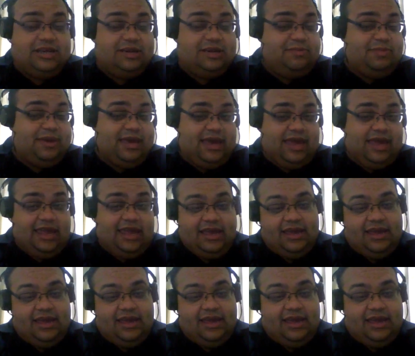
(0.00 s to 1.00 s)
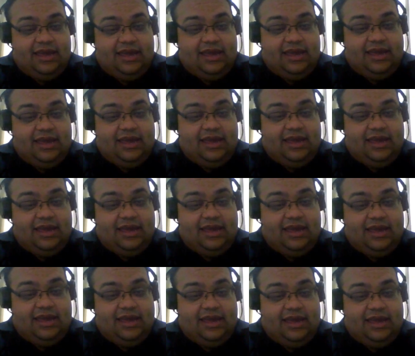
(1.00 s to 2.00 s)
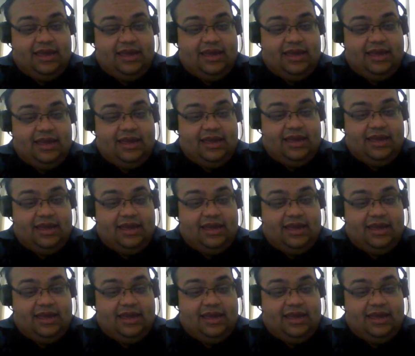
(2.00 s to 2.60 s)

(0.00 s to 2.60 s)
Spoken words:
JPA for that. And